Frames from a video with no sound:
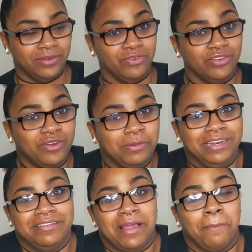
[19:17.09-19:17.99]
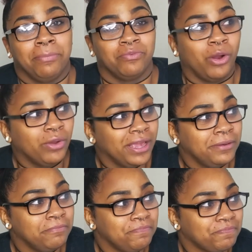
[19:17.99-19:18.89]
First of all, my knee's not
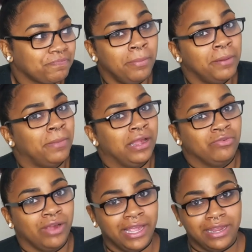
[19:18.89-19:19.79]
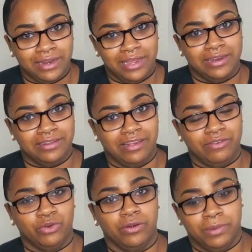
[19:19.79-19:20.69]
broken, but my right knee does have a
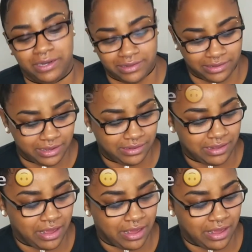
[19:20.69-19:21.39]
torn meniscus,